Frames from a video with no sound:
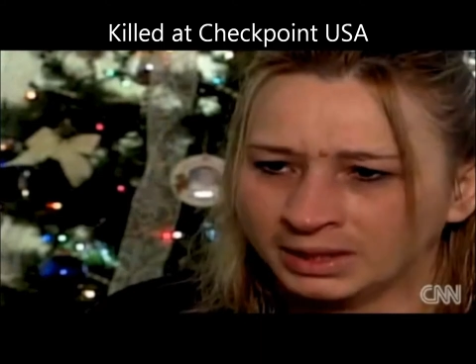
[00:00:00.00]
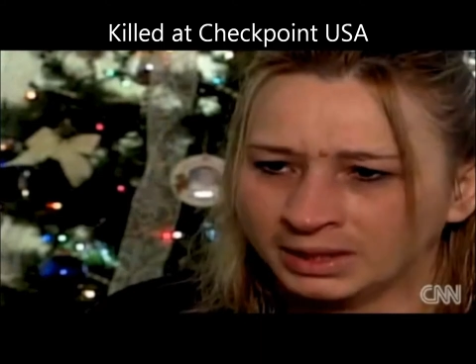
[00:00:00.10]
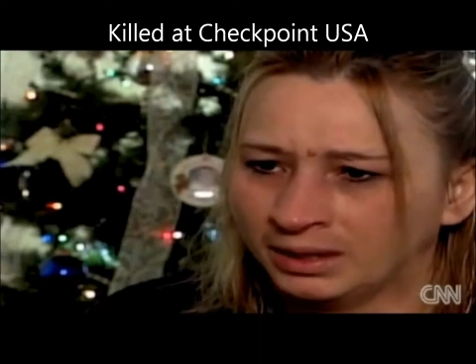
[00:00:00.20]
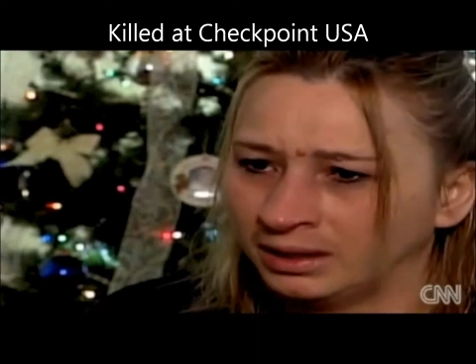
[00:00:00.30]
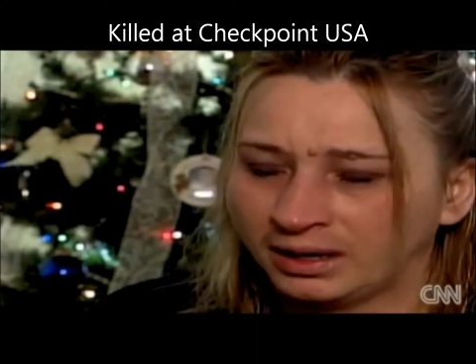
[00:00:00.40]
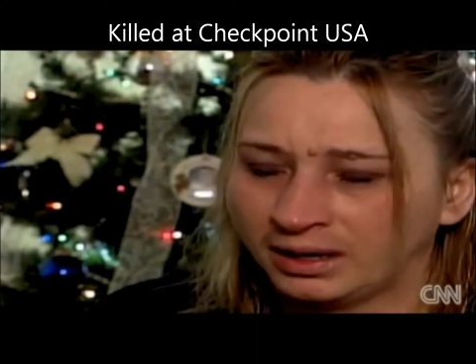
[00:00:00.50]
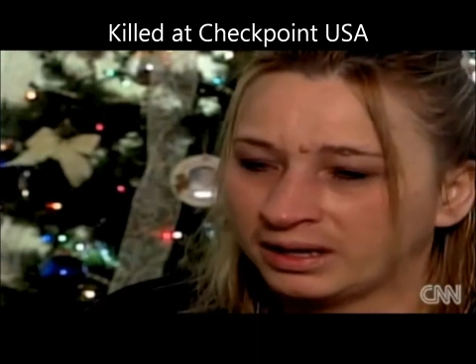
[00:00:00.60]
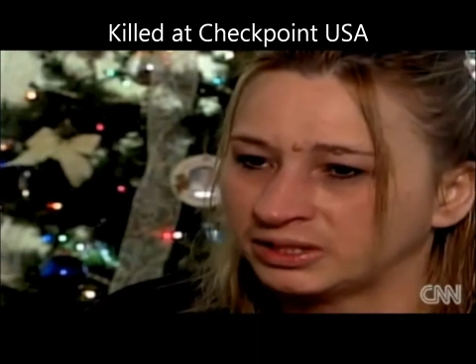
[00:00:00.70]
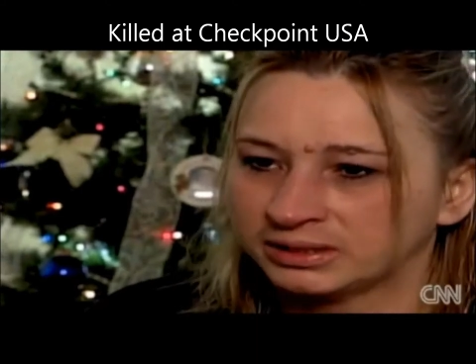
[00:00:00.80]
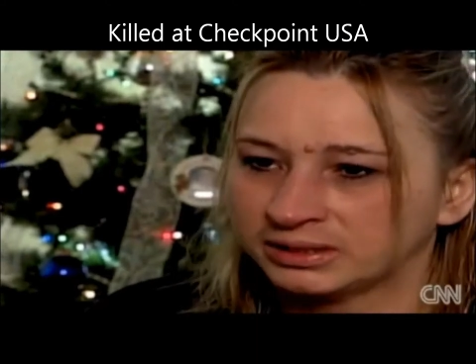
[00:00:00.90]
Once again,
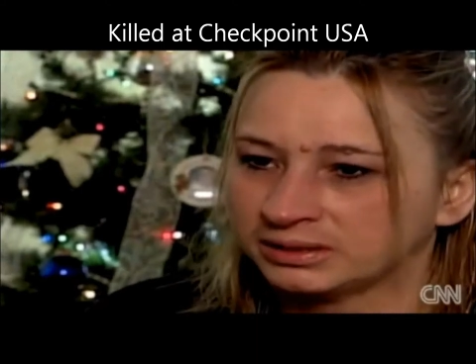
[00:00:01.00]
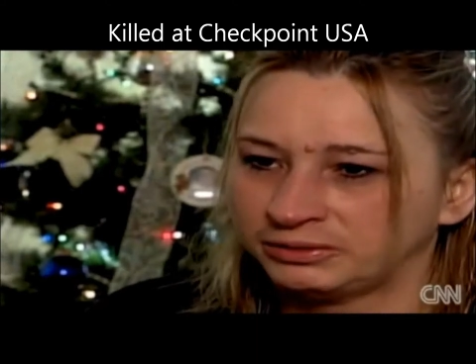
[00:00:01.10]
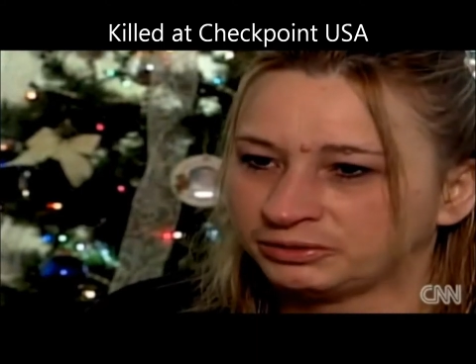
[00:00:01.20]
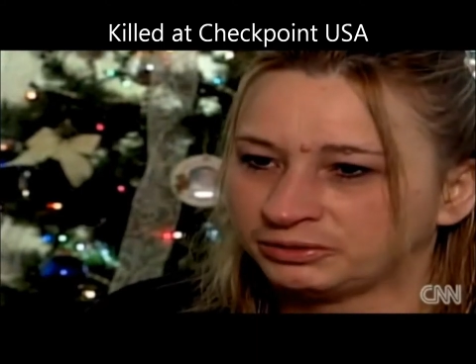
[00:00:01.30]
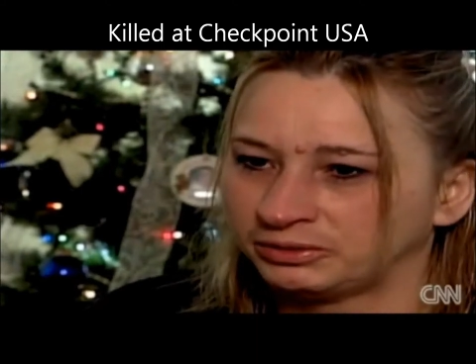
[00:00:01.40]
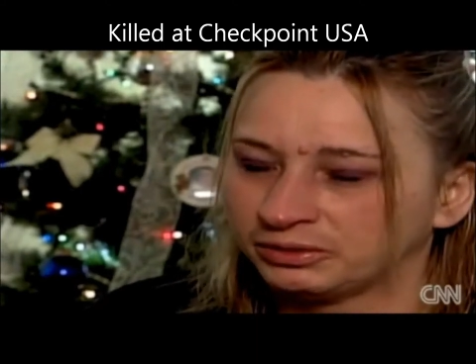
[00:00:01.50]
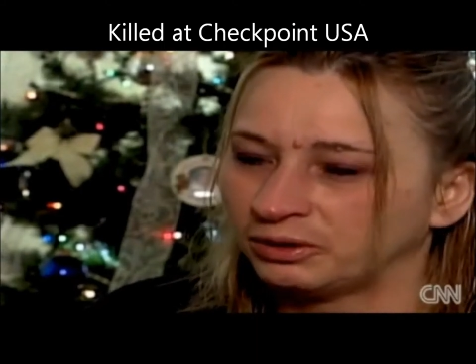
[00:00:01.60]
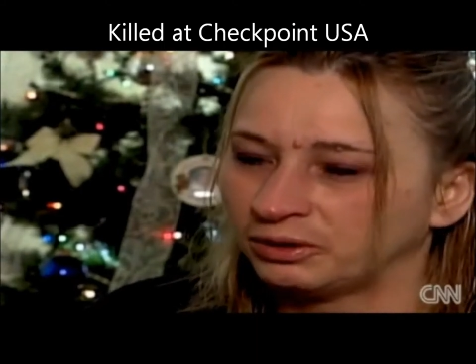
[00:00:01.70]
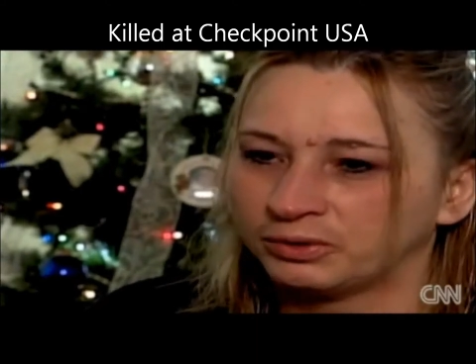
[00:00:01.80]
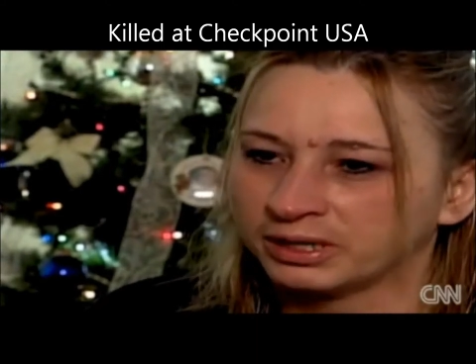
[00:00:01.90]
he
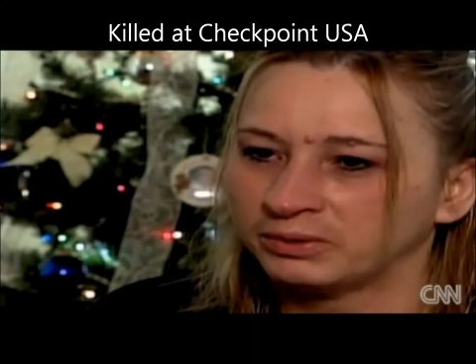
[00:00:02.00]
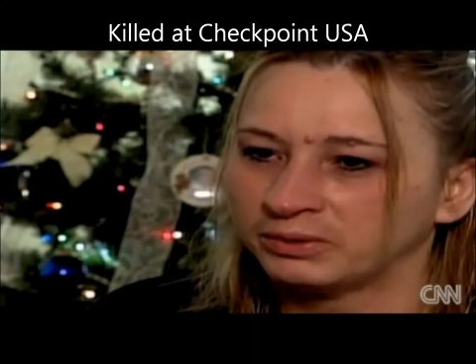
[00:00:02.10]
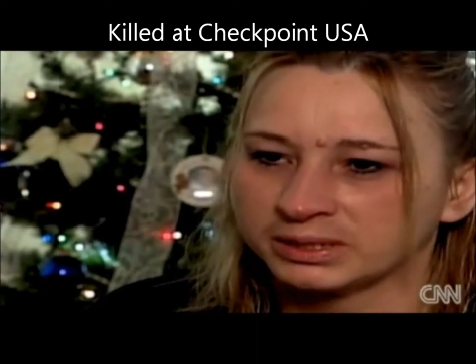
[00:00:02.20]
chose to ignore